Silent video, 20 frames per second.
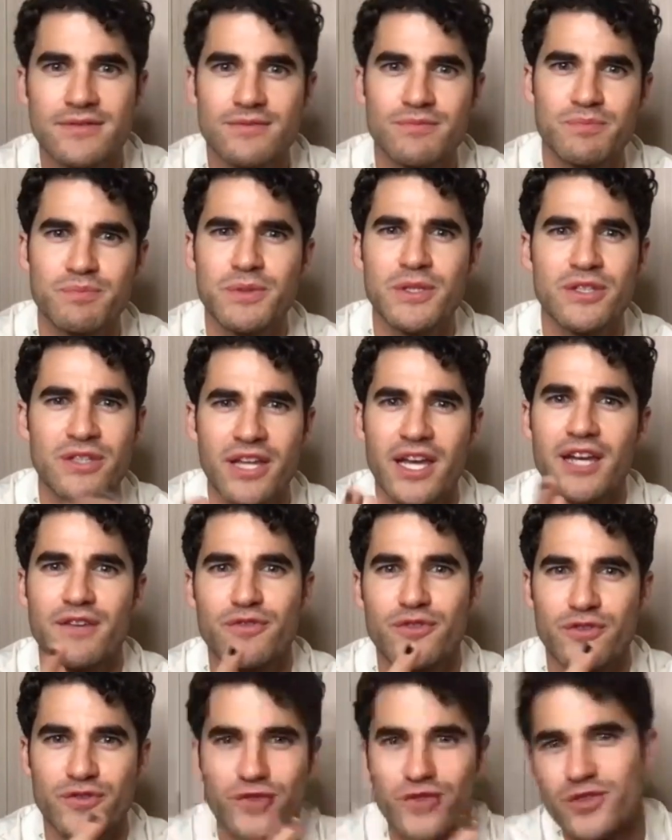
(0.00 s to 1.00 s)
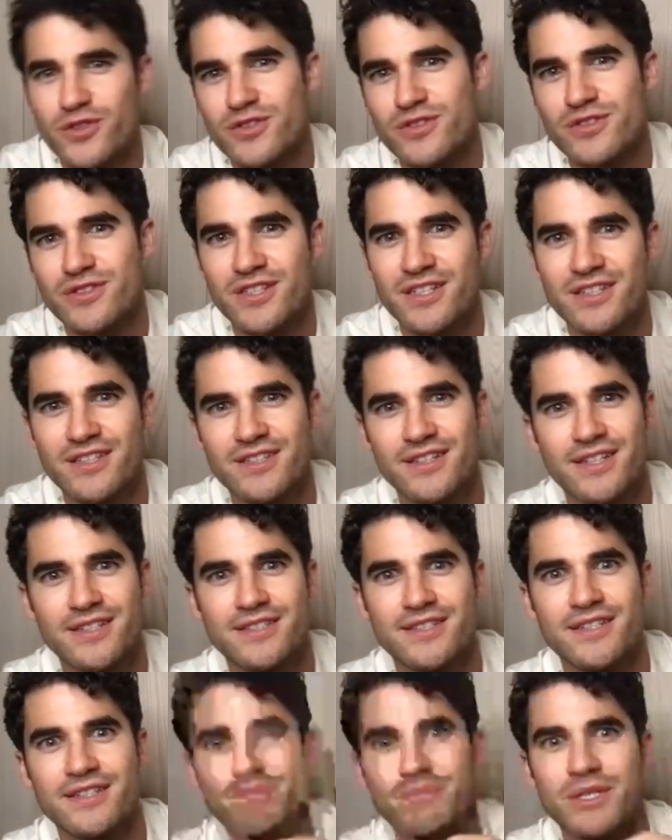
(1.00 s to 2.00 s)
be thankful for this thing that I
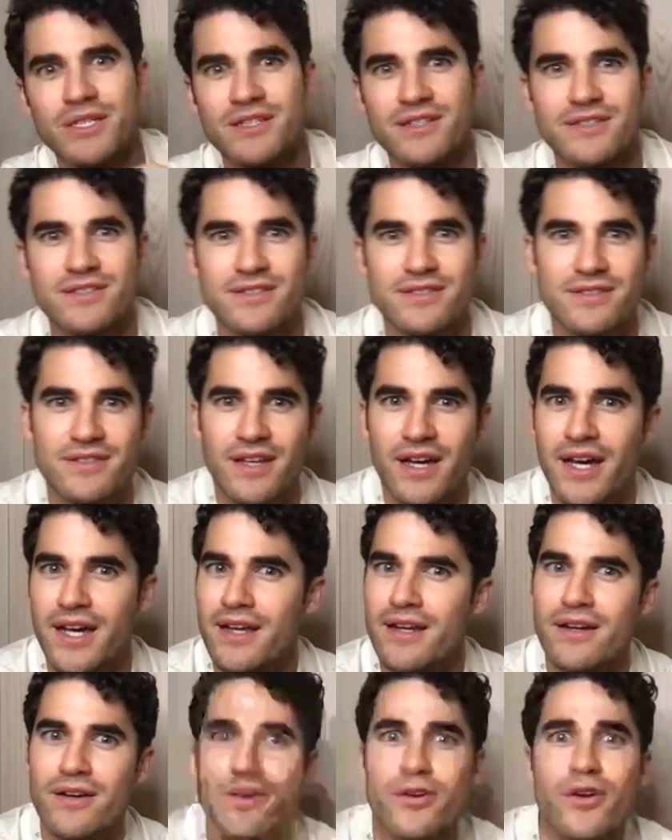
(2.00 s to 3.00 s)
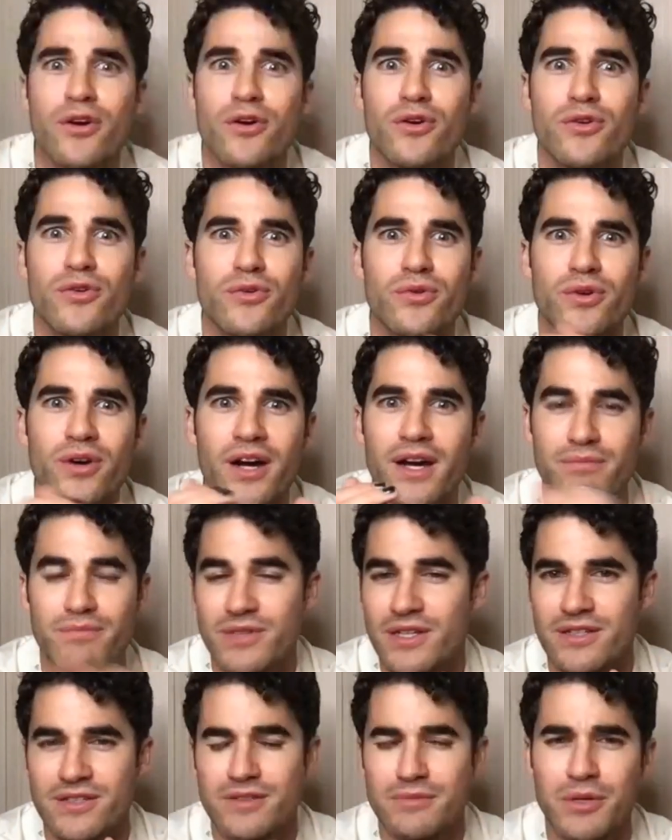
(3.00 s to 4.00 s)
did because I don't know.
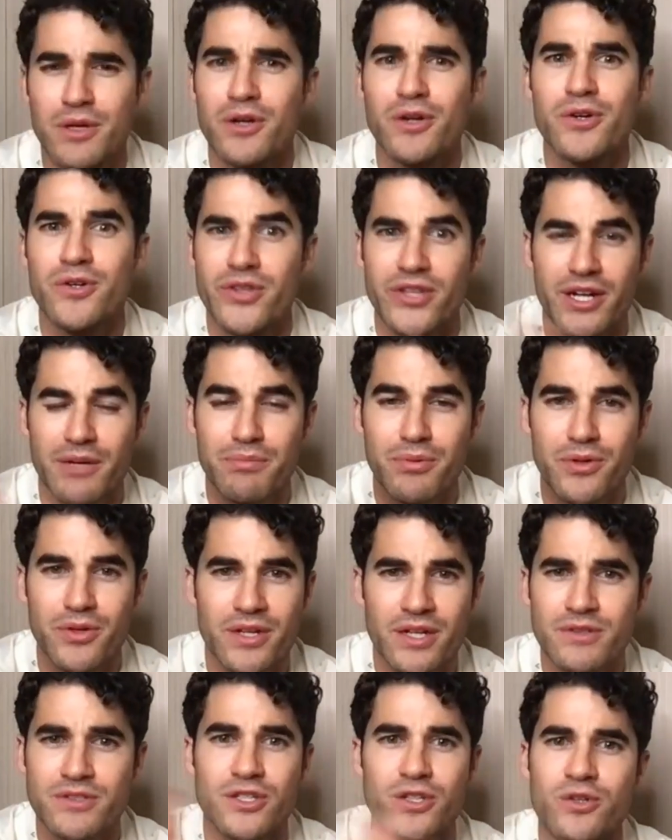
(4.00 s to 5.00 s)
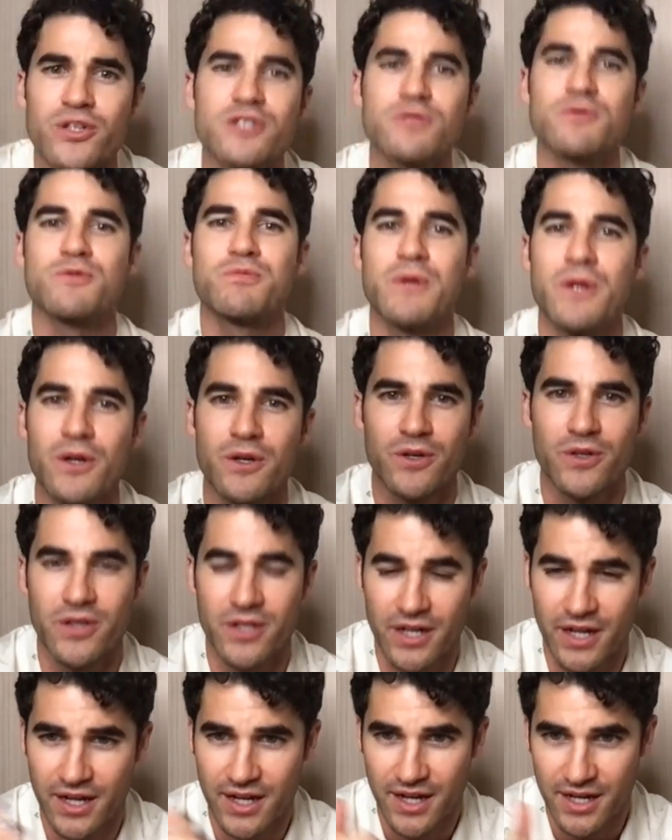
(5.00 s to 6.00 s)
It's a miracle that I pulled it. It was a Christmas miracle that
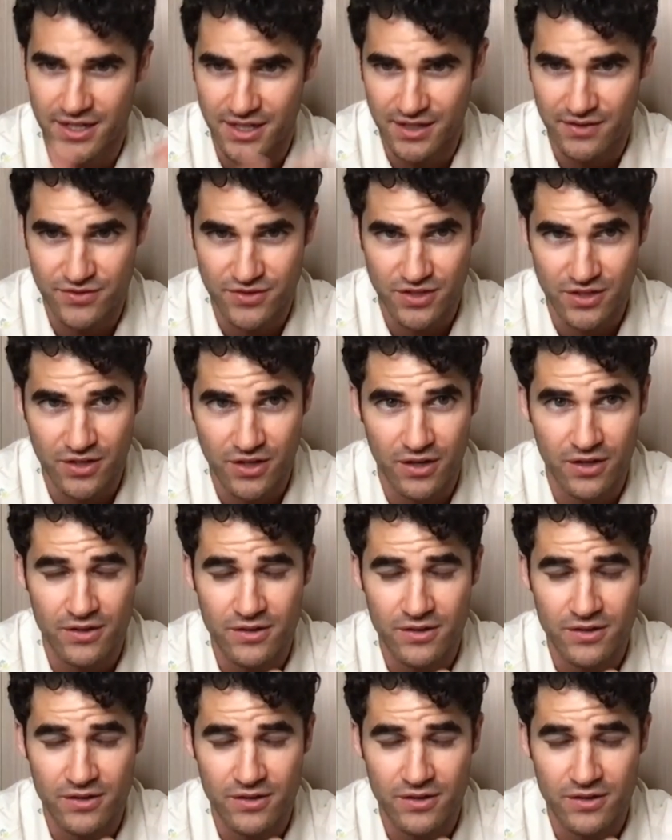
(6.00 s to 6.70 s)
I got gifts at all,